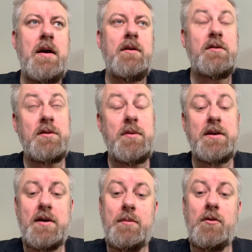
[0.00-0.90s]
So in the
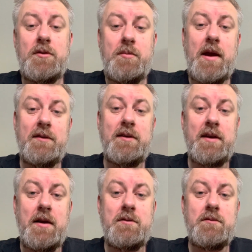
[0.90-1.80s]
meantime, all the banks can
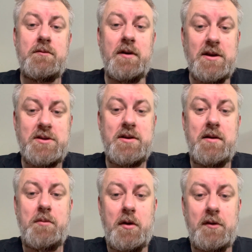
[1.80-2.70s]
get rich
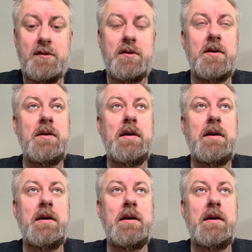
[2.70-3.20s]
and post